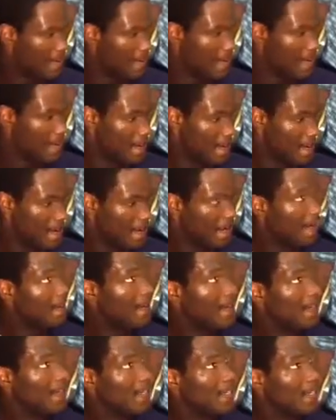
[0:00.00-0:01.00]
You guys knew
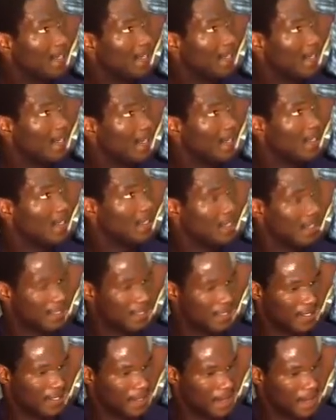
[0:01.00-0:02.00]
coming in, you're facing the top
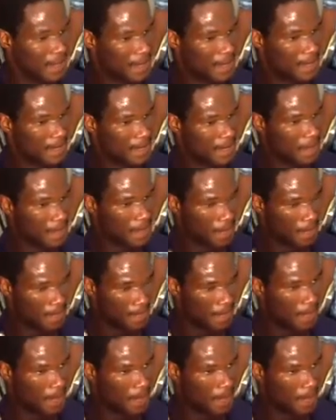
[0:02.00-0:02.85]
five quarterback in the country.